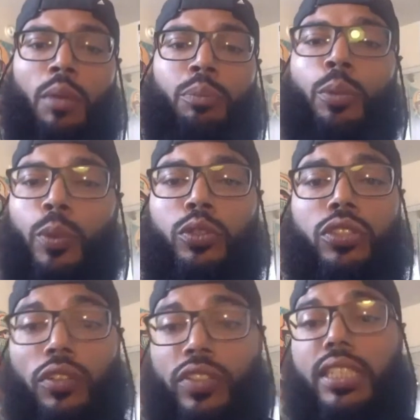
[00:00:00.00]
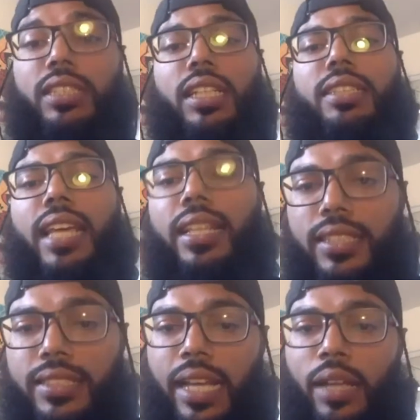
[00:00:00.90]
pupil services and
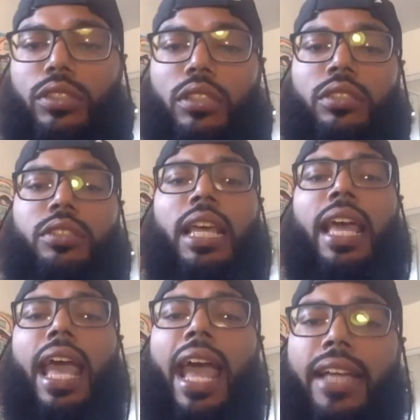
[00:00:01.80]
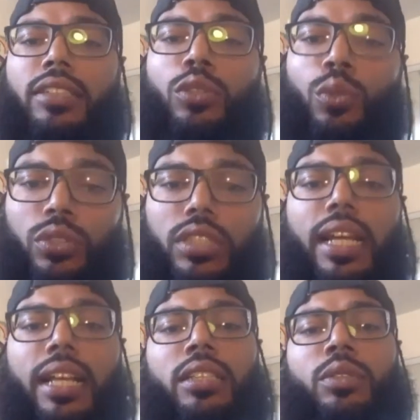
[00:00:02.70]
attendance counselors at schools in
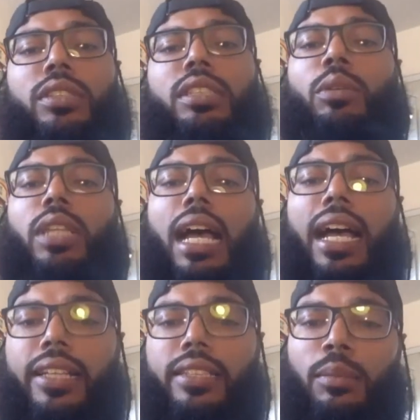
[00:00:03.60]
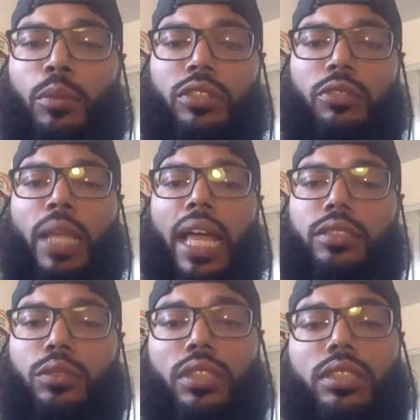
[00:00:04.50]
LAUSD with the highest numbers of Black
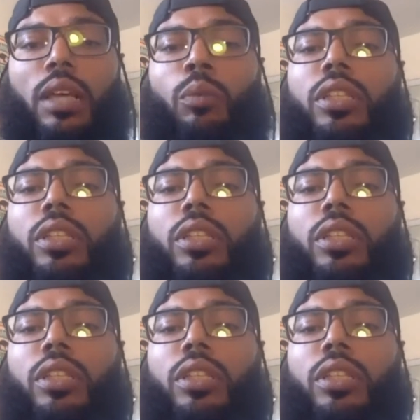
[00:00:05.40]
students. And we